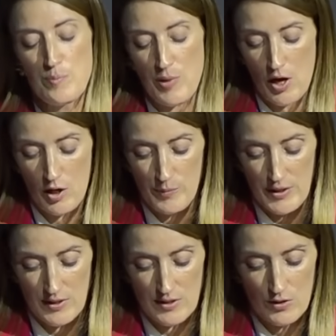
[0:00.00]

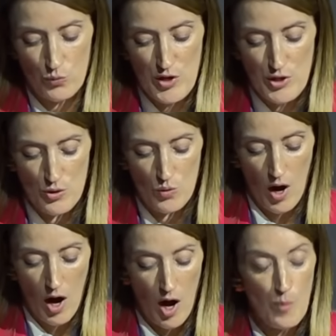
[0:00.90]
Parliament renew
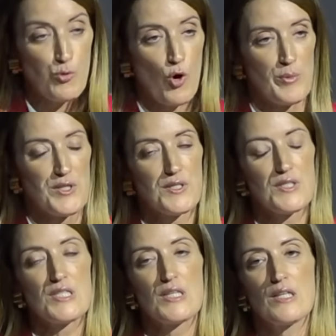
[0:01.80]
our promise